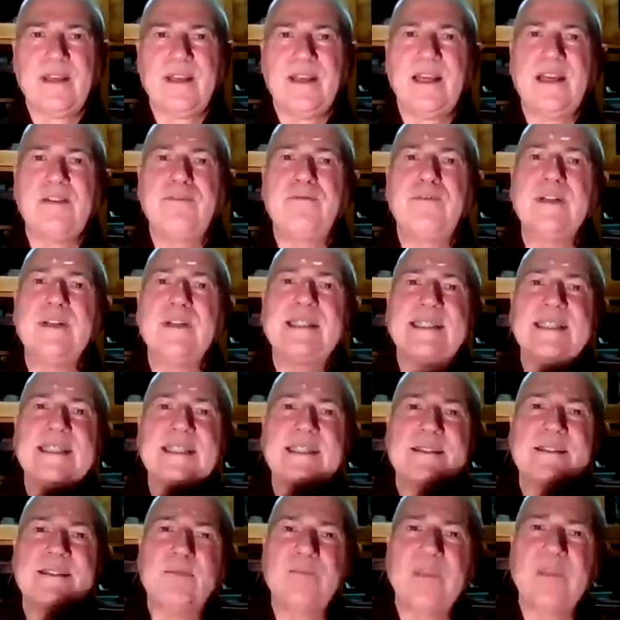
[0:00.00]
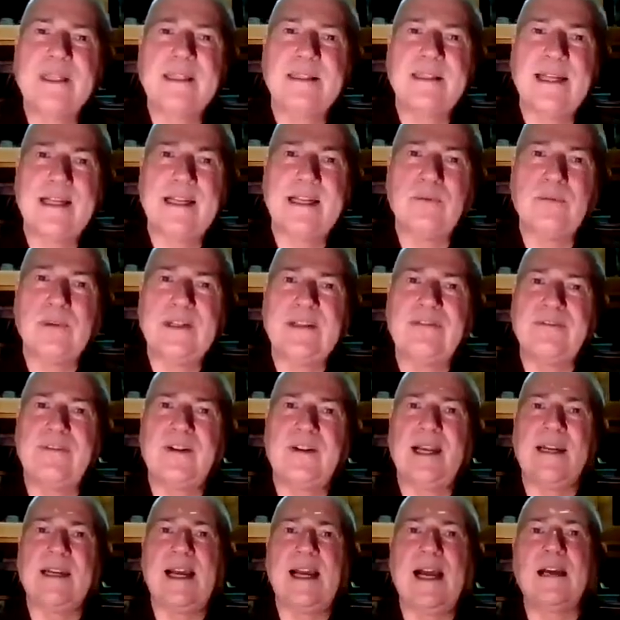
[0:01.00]
If we see something that we
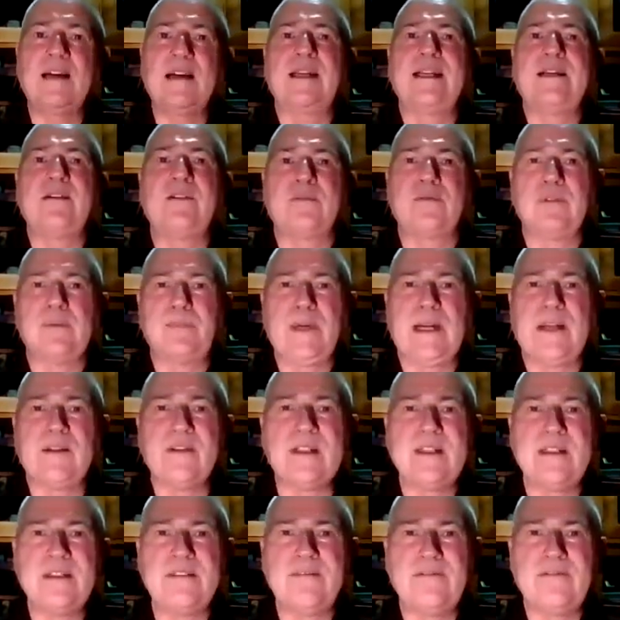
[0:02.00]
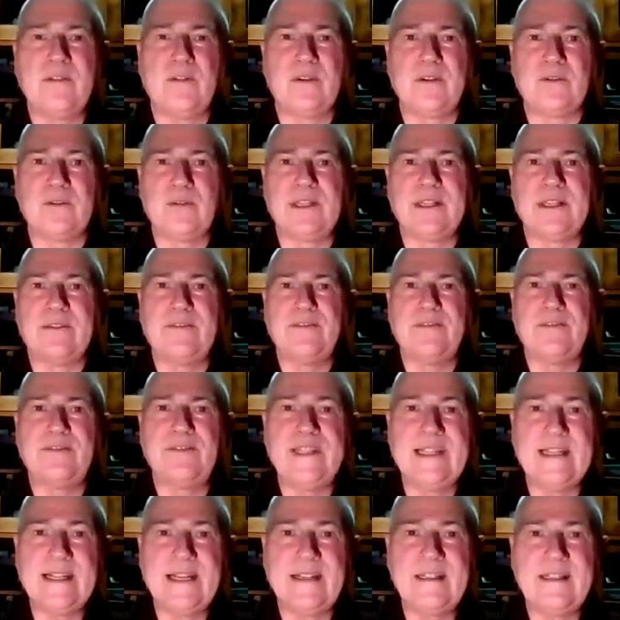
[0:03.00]
find ugly or repulsive, or we
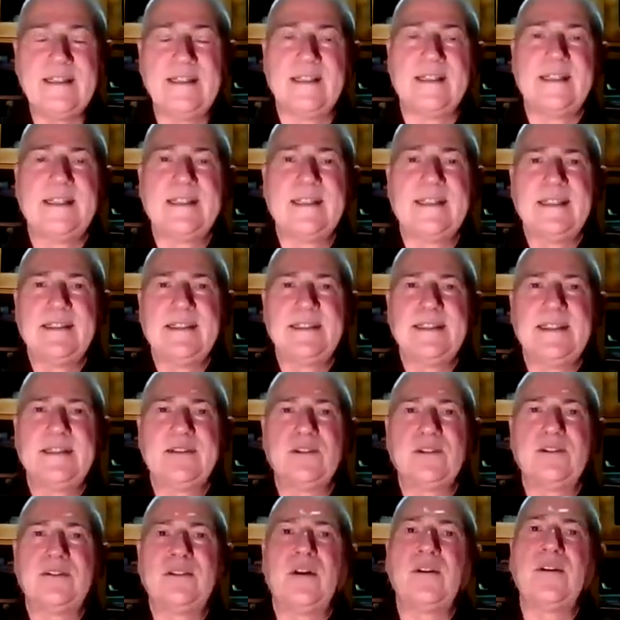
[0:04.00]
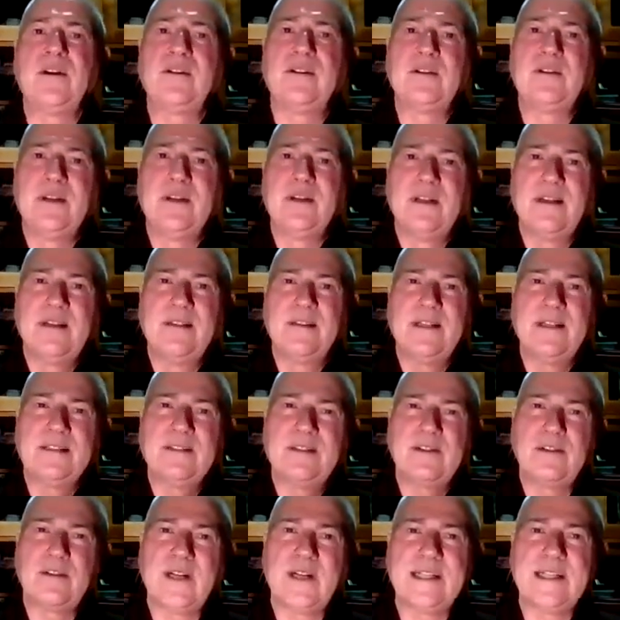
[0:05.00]
fear, you know, don't
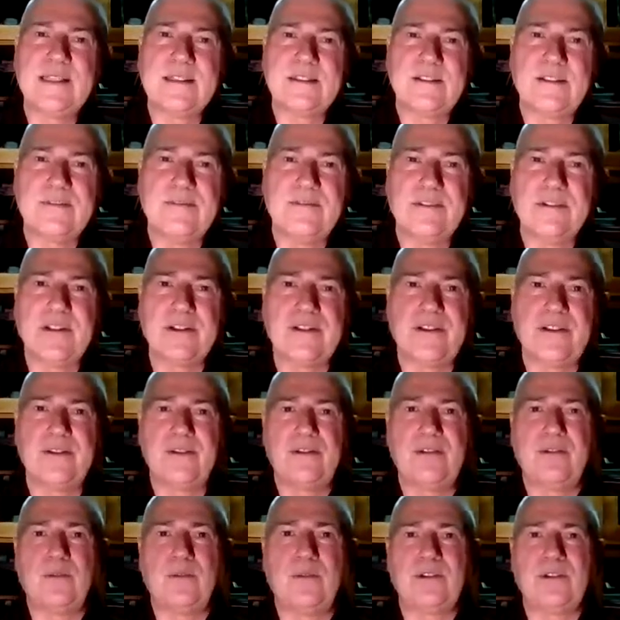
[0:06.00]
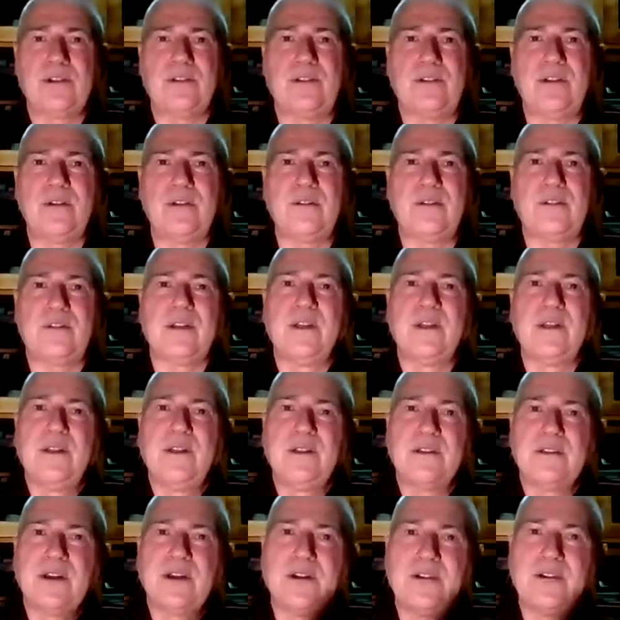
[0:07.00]
create this aversion towards it. Don't
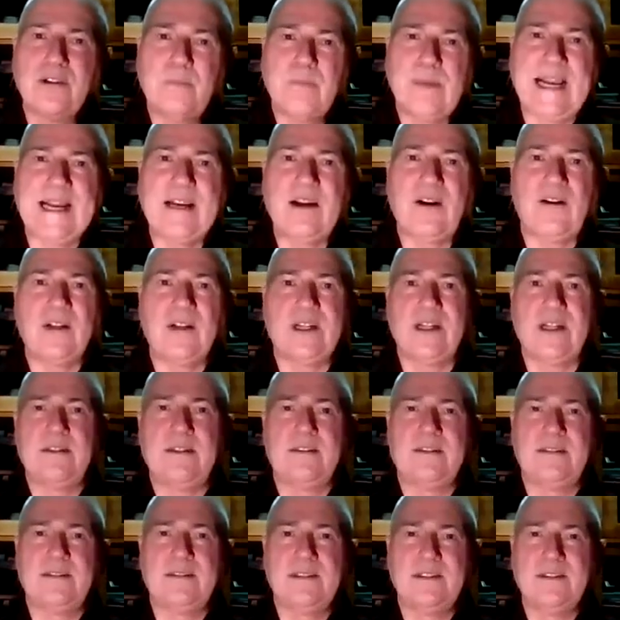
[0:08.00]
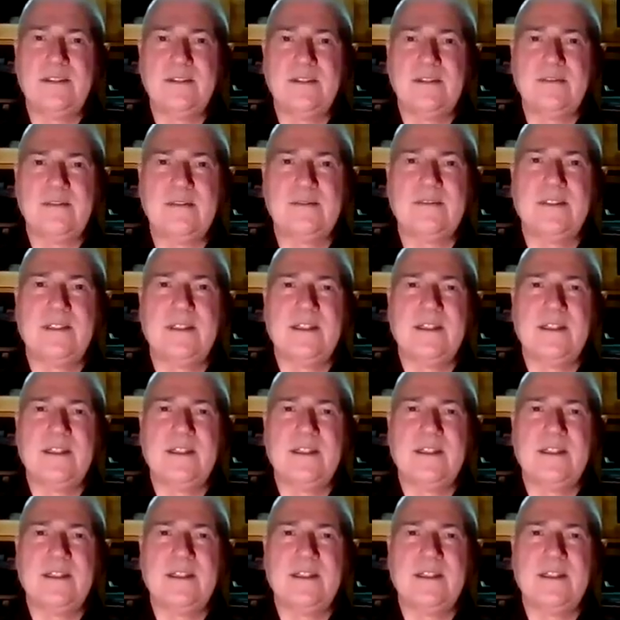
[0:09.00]
turn your back on it, you know.